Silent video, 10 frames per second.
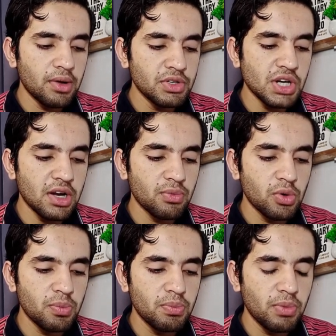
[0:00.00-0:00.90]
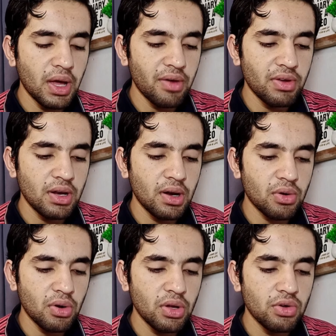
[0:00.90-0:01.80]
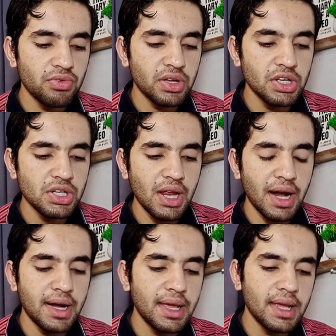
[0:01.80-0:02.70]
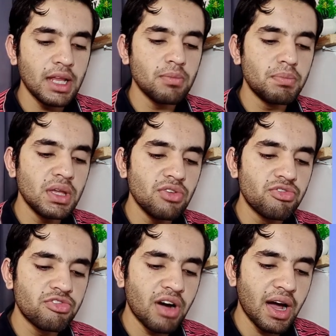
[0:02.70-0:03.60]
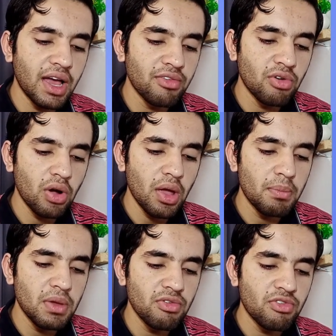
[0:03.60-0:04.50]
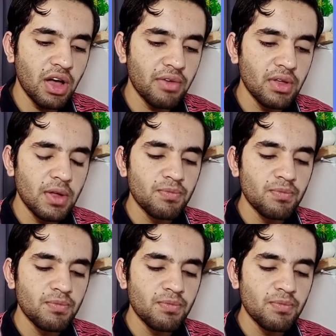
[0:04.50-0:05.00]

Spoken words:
which atom would have an electronic configuration ending in P5? Okay, P5.